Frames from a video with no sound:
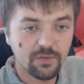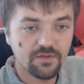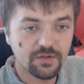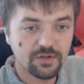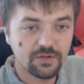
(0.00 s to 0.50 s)

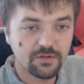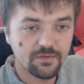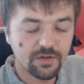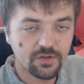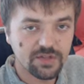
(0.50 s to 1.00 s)
Fischer
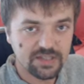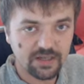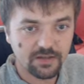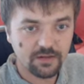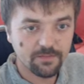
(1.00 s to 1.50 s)
finished
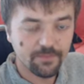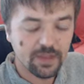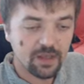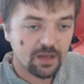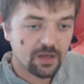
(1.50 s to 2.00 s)
second.
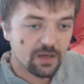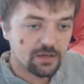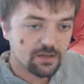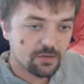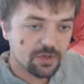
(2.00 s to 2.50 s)

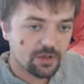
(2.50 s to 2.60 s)
So